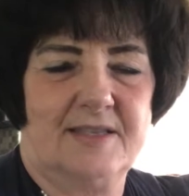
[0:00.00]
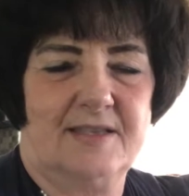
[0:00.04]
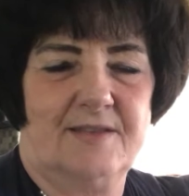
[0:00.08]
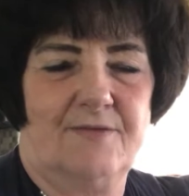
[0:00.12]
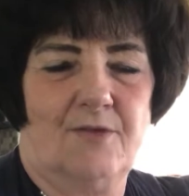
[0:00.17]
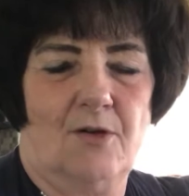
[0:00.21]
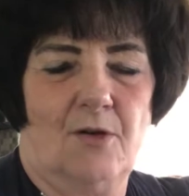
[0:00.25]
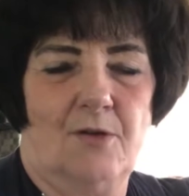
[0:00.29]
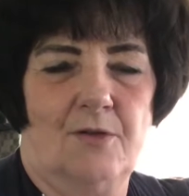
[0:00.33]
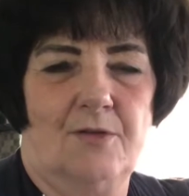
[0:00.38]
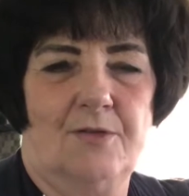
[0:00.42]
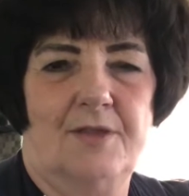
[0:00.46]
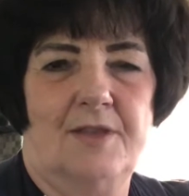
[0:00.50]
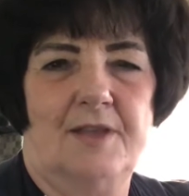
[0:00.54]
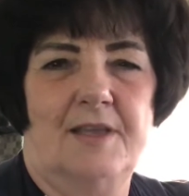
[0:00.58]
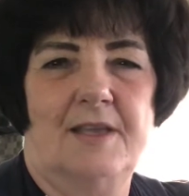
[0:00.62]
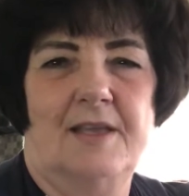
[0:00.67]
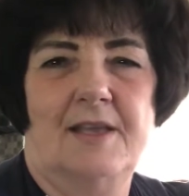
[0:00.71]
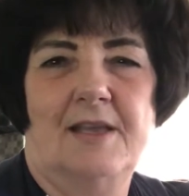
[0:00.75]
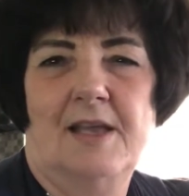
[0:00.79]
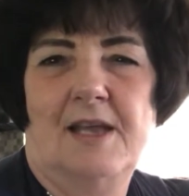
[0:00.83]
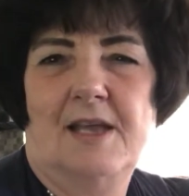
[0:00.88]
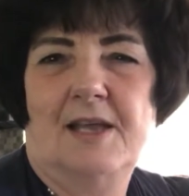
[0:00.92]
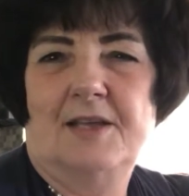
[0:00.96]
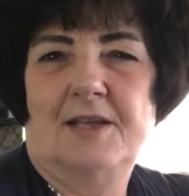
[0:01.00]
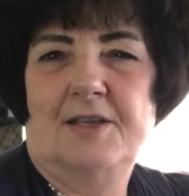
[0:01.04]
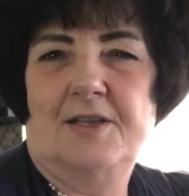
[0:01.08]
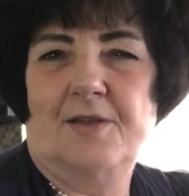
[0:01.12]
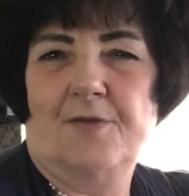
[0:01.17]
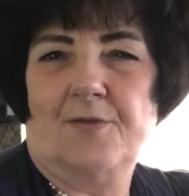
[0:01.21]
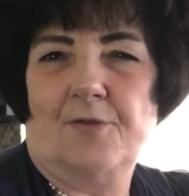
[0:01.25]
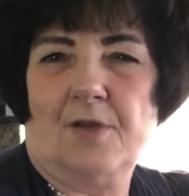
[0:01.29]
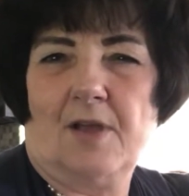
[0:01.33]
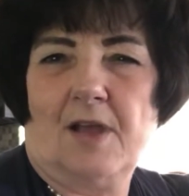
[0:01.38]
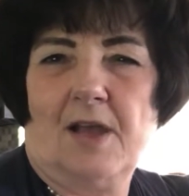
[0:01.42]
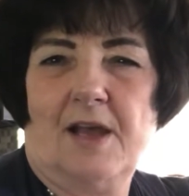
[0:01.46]
of all the
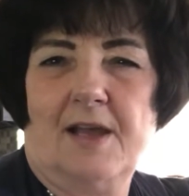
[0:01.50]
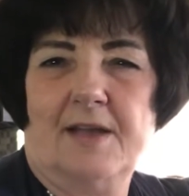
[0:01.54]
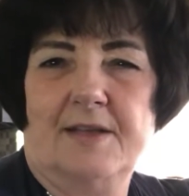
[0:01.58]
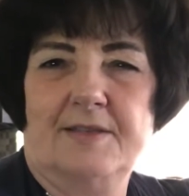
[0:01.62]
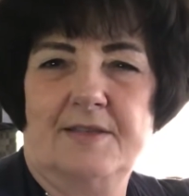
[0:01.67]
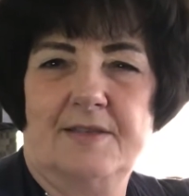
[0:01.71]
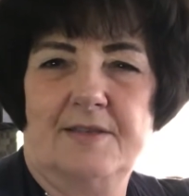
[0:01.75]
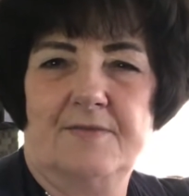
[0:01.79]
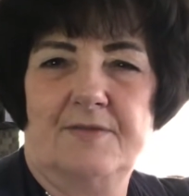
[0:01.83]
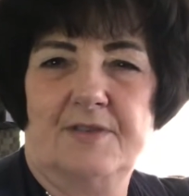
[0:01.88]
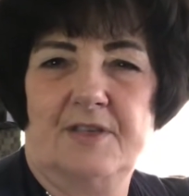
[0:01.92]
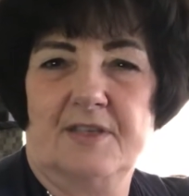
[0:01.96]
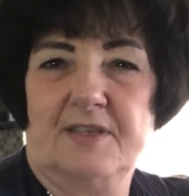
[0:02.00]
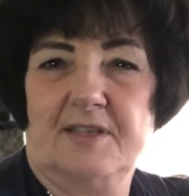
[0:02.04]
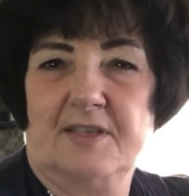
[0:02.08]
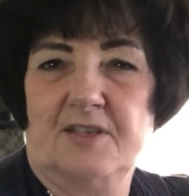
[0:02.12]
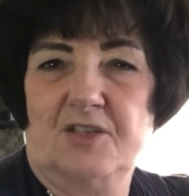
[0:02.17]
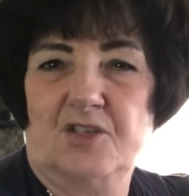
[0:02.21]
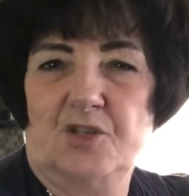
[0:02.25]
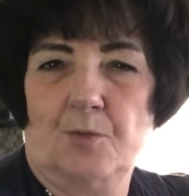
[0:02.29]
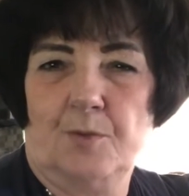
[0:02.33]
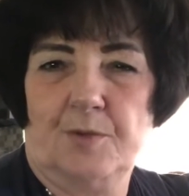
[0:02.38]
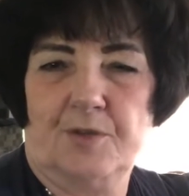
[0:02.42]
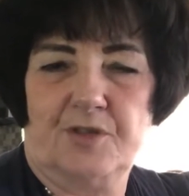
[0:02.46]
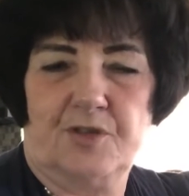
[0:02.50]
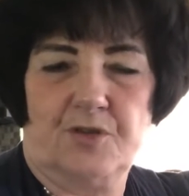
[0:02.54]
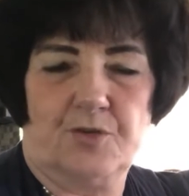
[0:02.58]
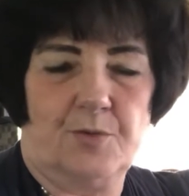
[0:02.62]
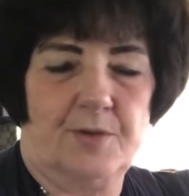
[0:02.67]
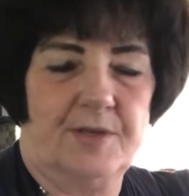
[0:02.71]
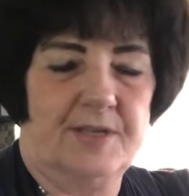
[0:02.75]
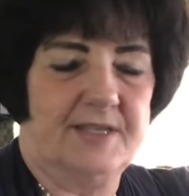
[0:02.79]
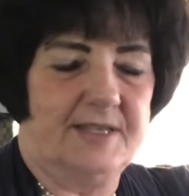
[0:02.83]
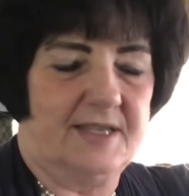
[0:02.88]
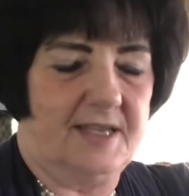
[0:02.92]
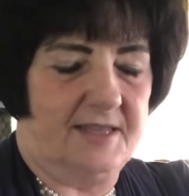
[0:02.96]
different kinds of deciduous
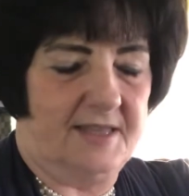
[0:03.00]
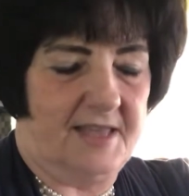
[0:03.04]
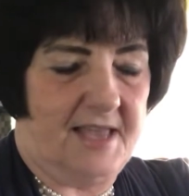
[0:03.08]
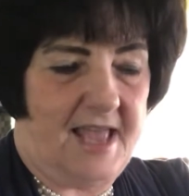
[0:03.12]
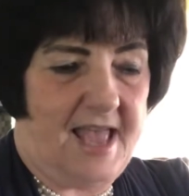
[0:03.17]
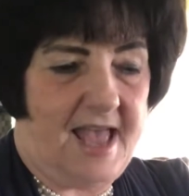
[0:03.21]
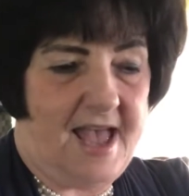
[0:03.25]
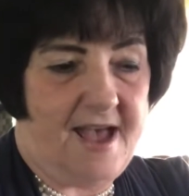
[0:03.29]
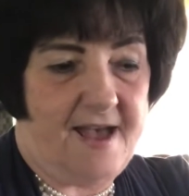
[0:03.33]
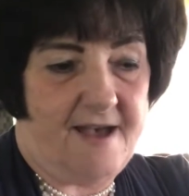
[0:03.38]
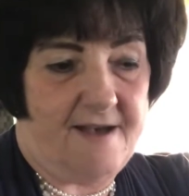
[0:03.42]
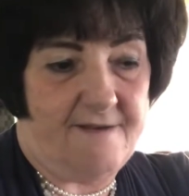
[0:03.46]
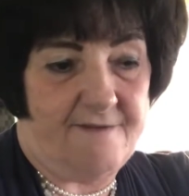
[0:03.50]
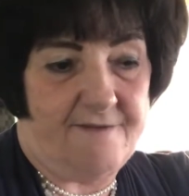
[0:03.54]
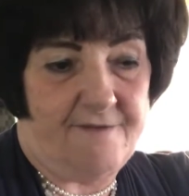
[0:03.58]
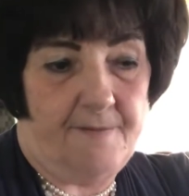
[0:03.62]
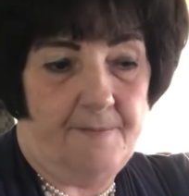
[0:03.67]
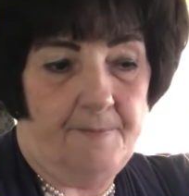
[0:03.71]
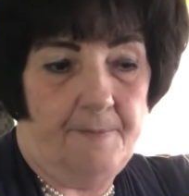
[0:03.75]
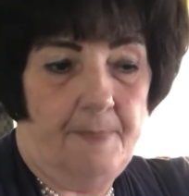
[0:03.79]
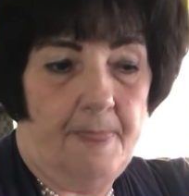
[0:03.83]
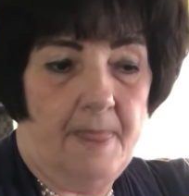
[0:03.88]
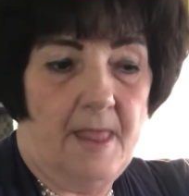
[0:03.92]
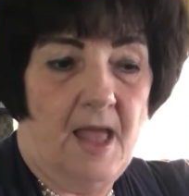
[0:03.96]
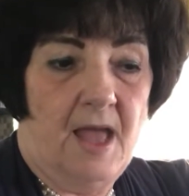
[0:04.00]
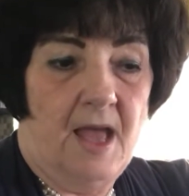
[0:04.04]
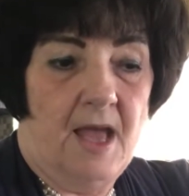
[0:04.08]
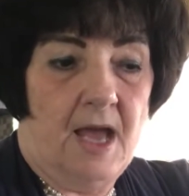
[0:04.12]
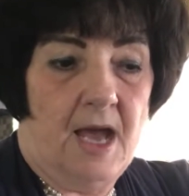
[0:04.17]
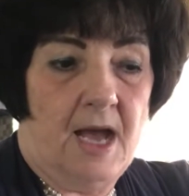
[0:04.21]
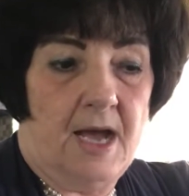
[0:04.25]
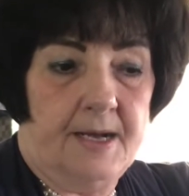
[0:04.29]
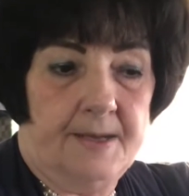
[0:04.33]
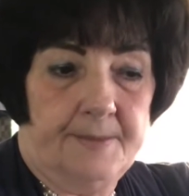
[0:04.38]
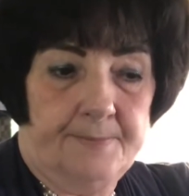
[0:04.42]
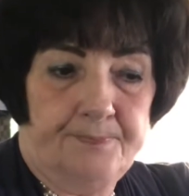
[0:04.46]
trees that they have.
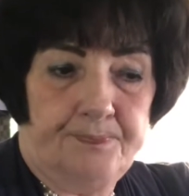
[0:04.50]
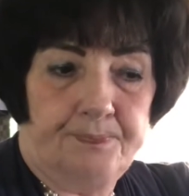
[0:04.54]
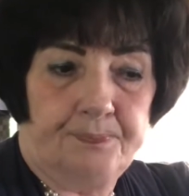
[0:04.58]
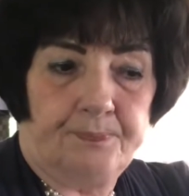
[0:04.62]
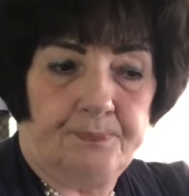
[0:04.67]
On